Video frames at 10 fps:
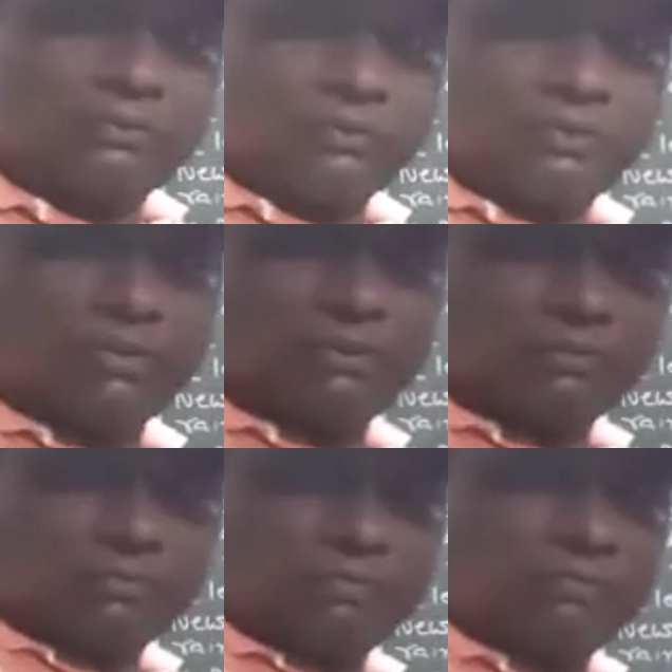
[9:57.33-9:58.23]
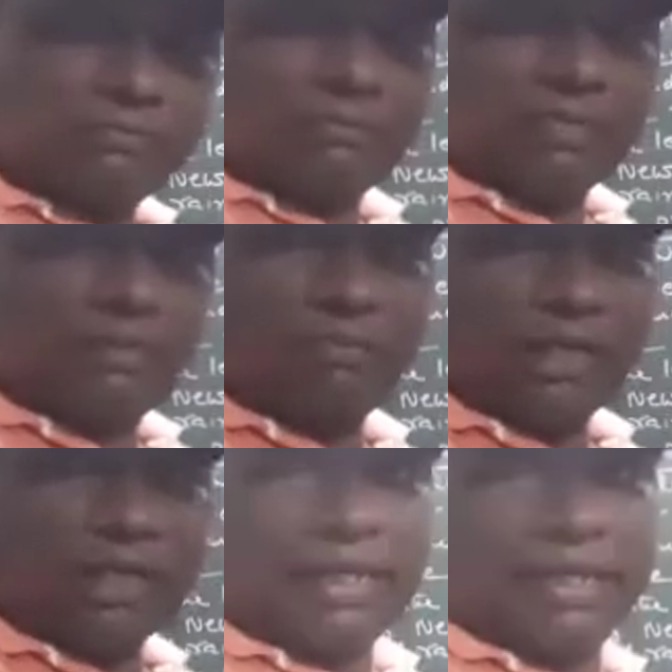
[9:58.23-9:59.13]
So in
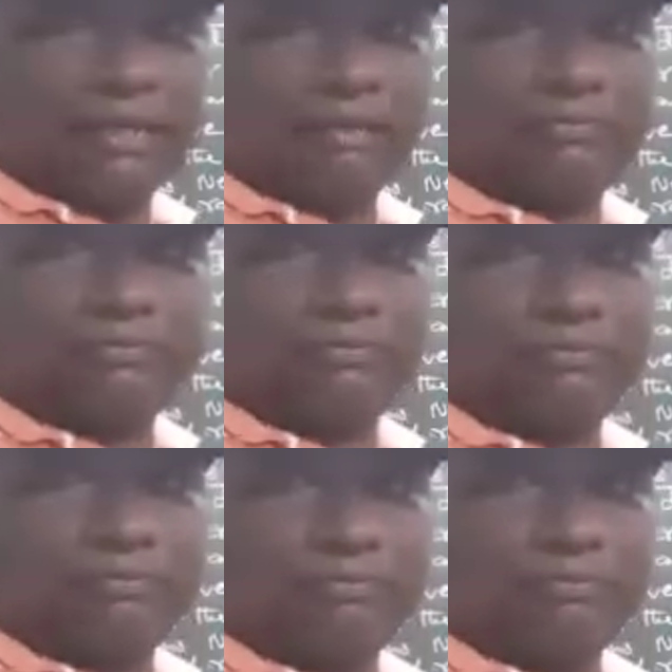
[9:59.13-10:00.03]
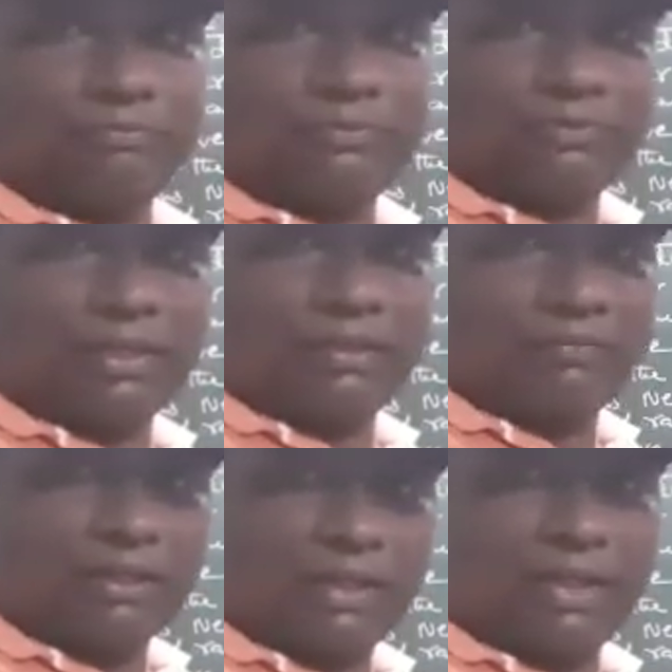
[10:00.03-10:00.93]
one kind of, okay, now
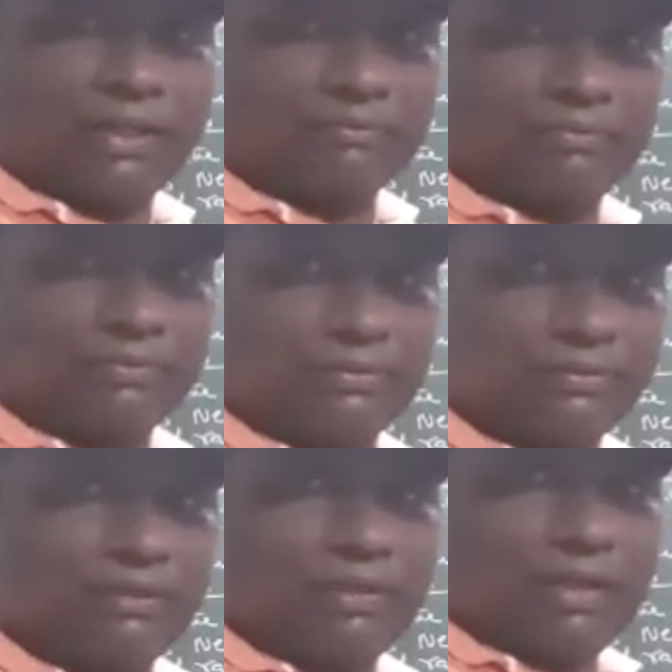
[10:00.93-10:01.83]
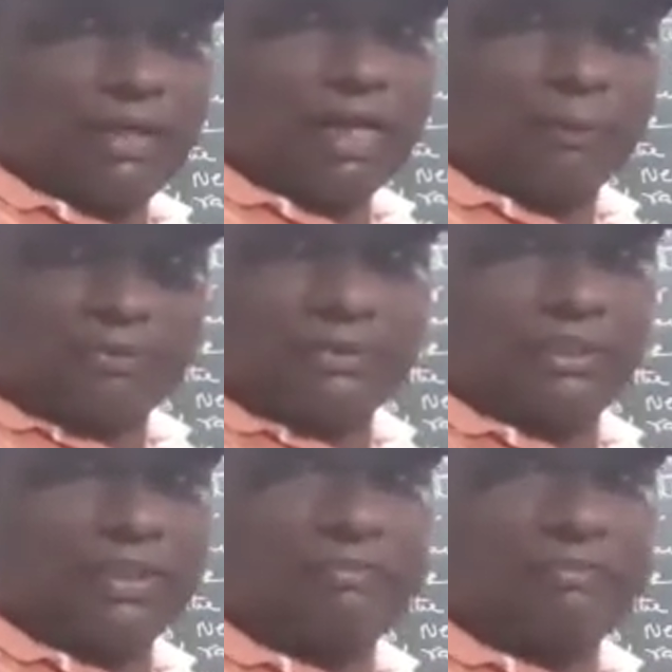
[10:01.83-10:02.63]
one kind of adoption it